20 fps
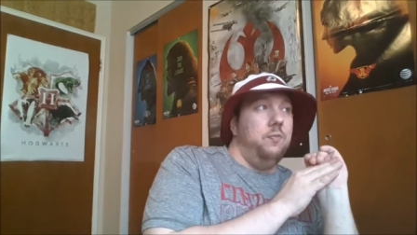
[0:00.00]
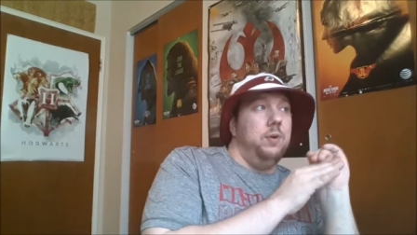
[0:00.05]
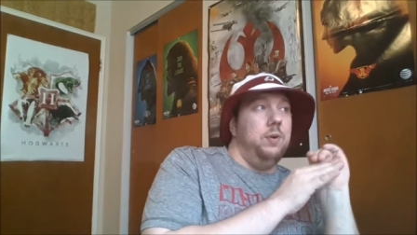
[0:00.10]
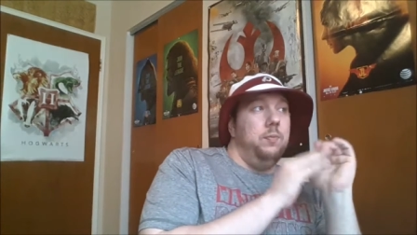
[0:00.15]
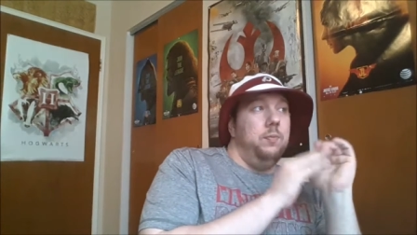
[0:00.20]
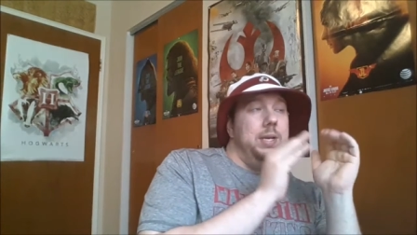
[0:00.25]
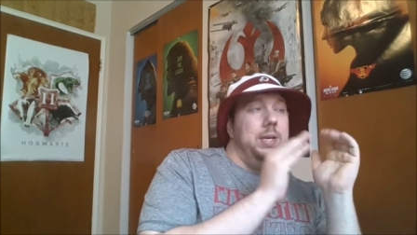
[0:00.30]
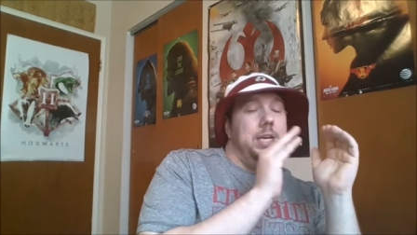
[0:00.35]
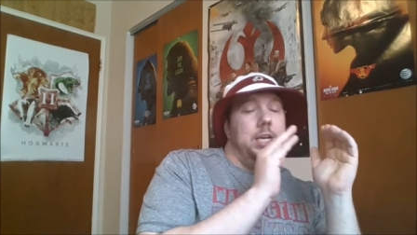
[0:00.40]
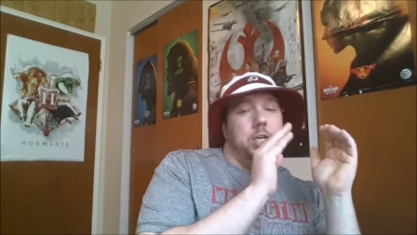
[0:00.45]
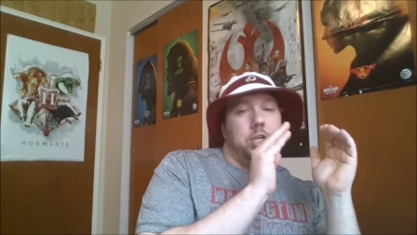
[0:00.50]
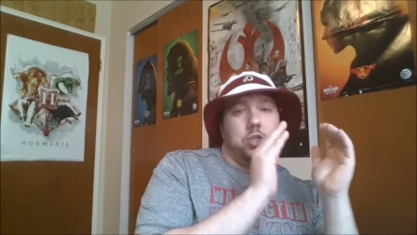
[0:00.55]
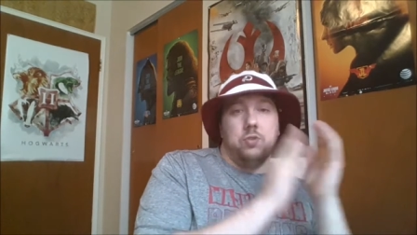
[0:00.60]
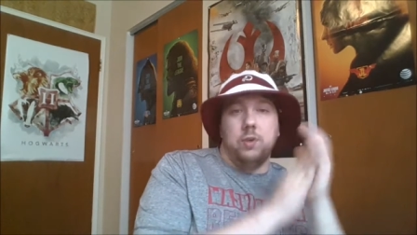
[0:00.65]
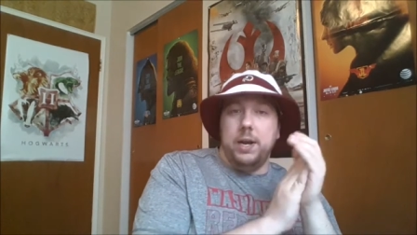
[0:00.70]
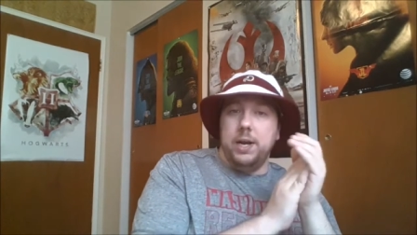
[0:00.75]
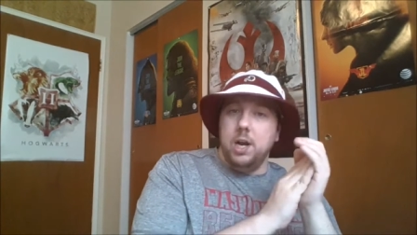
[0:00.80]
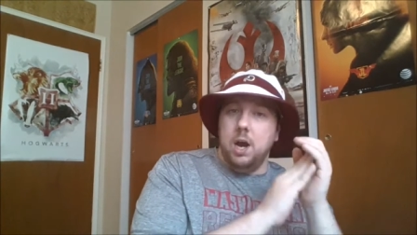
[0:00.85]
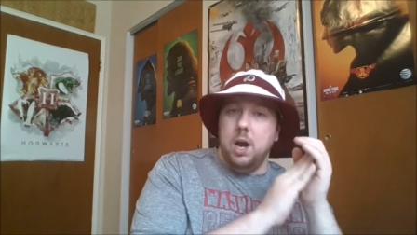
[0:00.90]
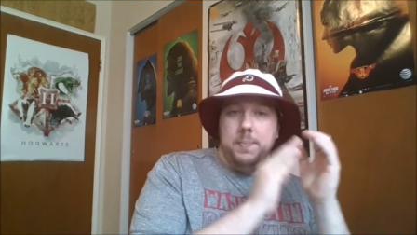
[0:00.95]
we need to
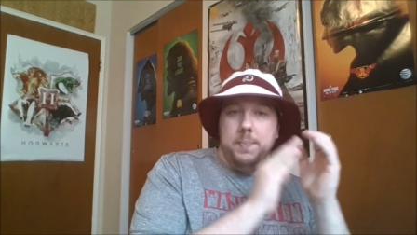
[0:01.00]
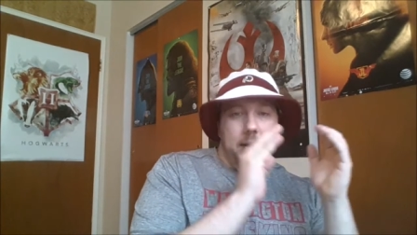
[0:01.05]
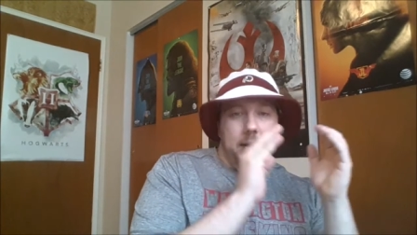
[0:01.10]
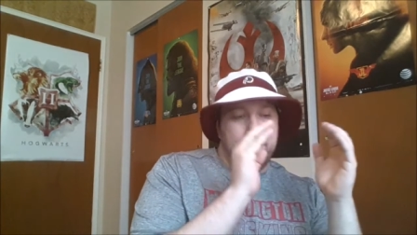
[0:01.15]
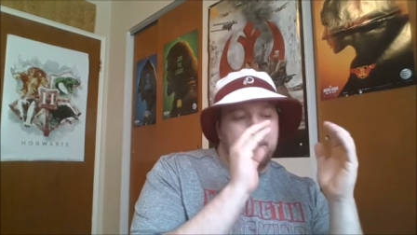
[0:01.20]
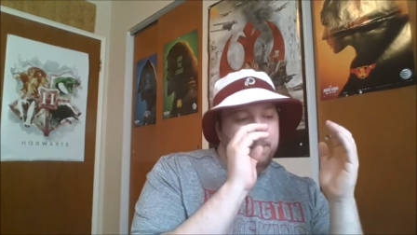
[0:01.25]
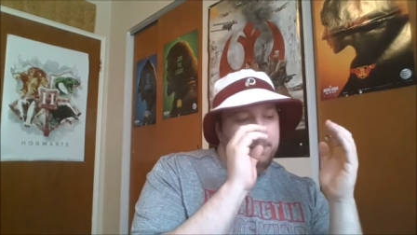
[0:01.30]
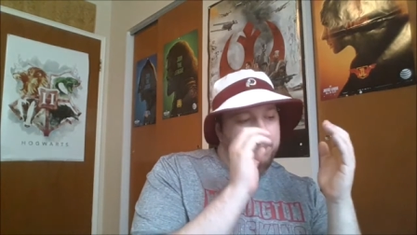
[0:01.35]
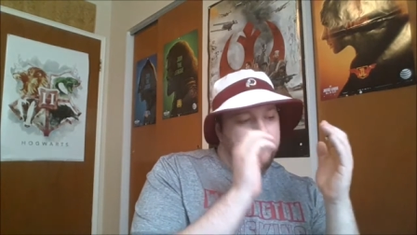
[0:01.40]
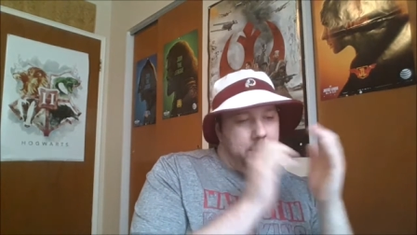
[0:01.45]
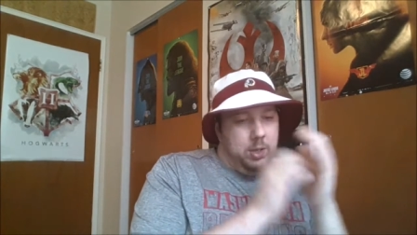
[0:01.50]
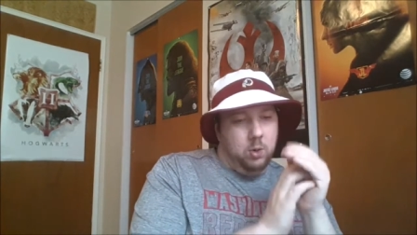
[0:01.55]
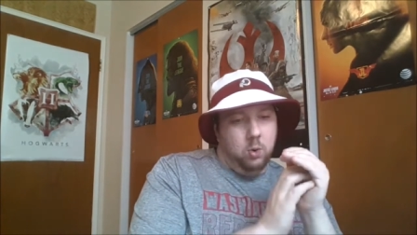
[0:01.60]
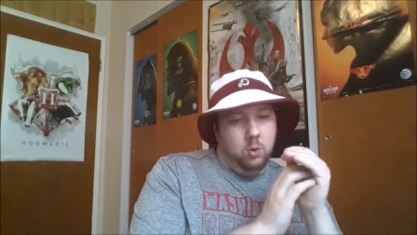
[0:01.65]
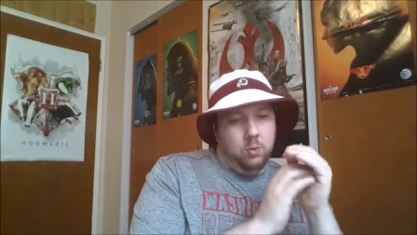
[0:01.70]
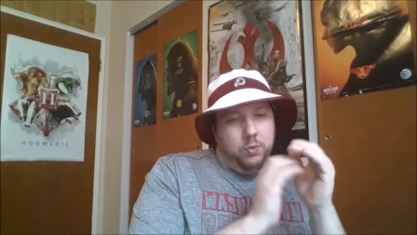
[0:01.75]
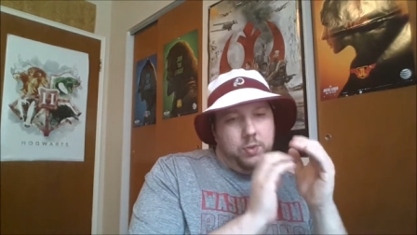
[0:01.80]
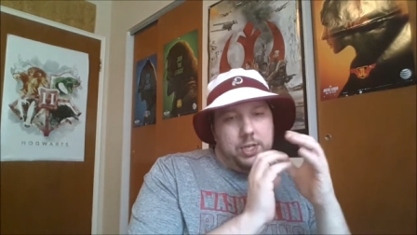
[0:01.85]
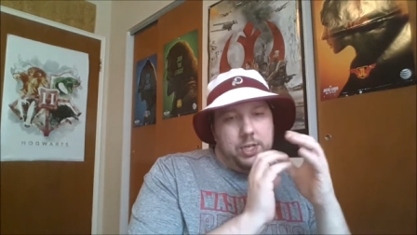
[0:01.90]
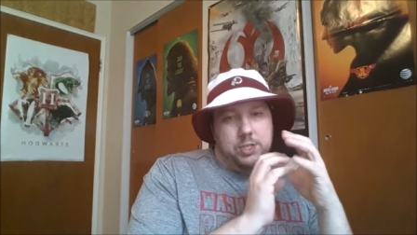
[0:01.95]
trade up and
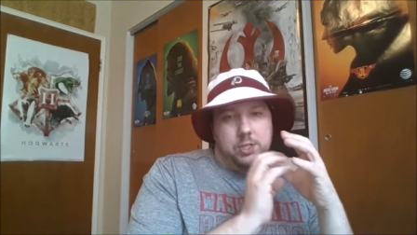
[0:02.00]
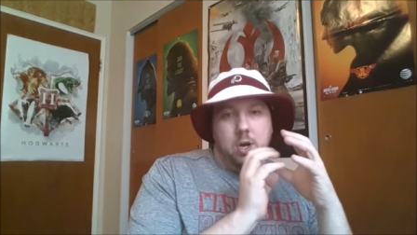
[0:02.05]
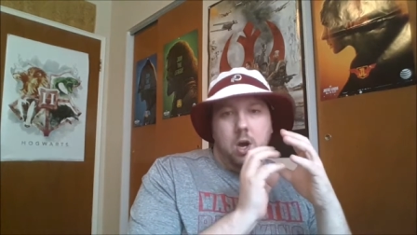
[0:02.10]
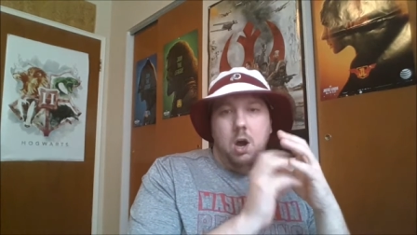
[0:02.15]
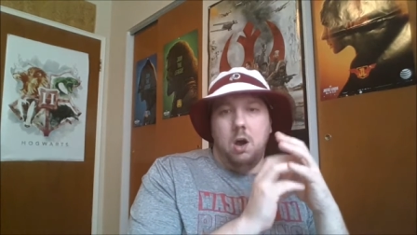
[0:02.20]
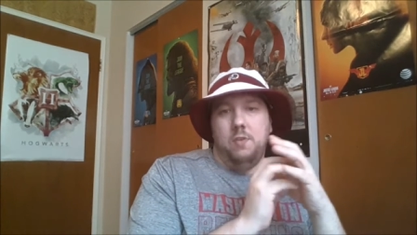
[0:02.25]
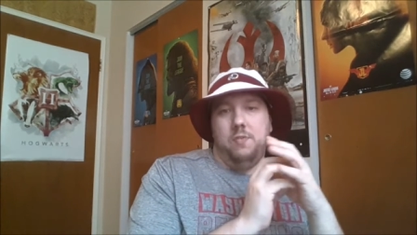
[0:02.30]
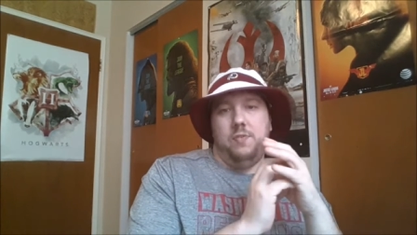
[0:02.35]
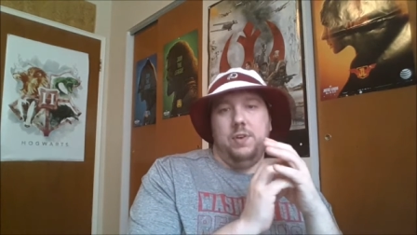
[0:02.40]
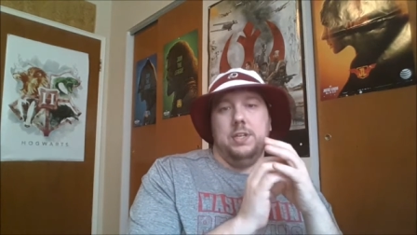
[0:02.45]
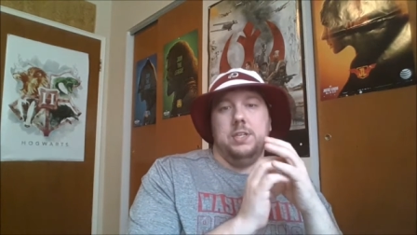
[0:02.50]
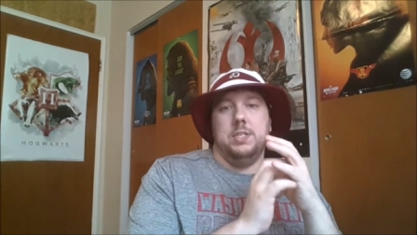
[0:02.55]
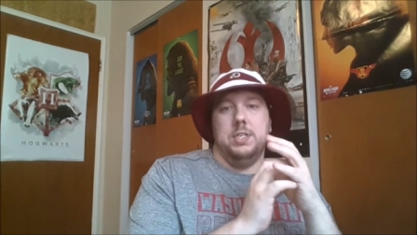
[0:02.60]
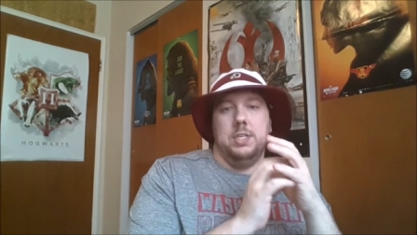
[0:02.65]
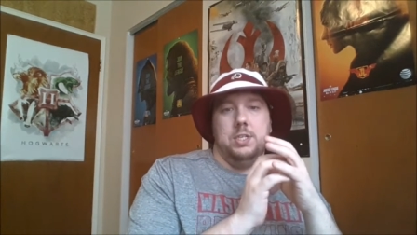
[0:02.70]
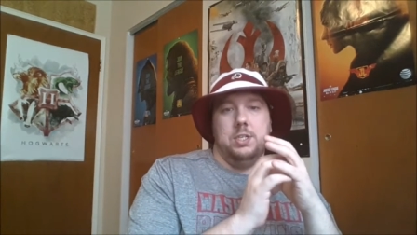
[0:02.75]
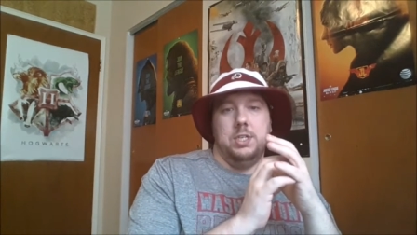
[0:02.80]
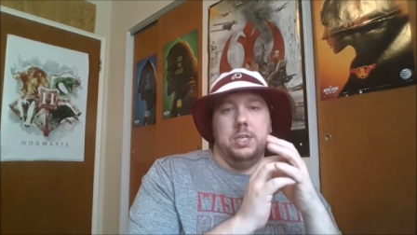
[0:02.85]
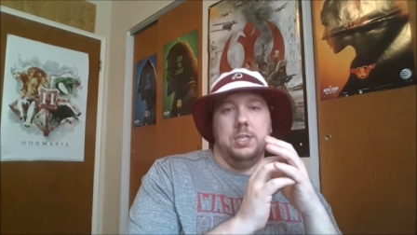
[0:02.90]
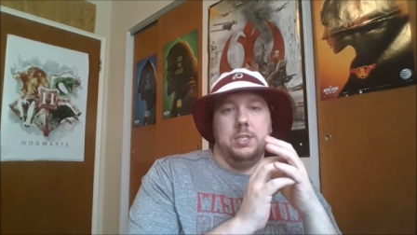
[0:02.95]
build this offense
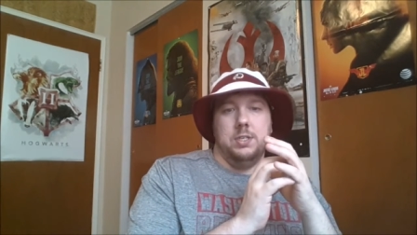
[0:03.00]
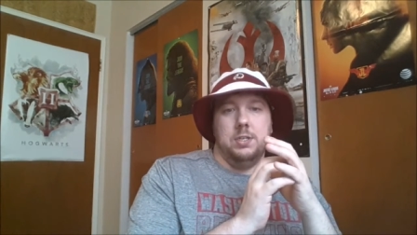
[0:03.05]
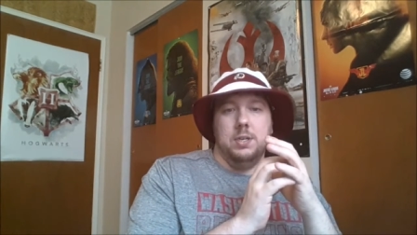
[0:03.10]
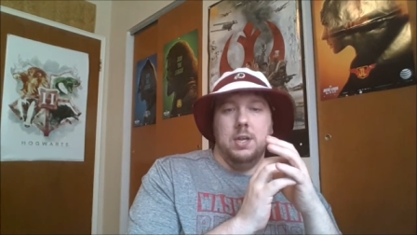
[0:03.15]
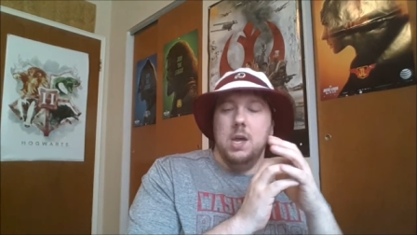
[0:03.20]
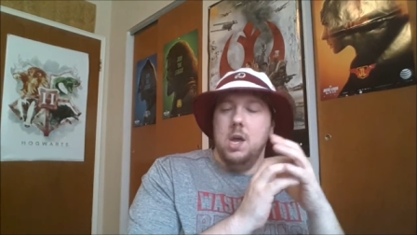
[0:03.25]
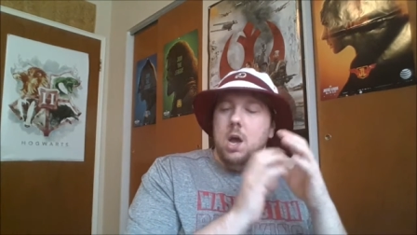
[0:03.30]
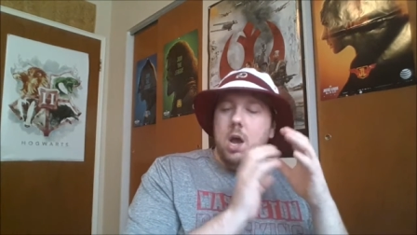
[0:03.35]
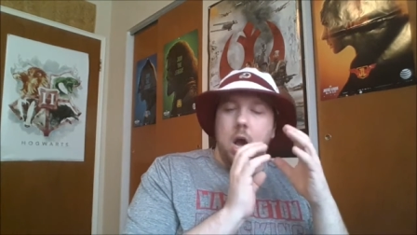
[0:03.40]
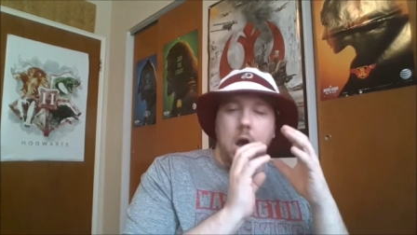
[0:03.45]
this season.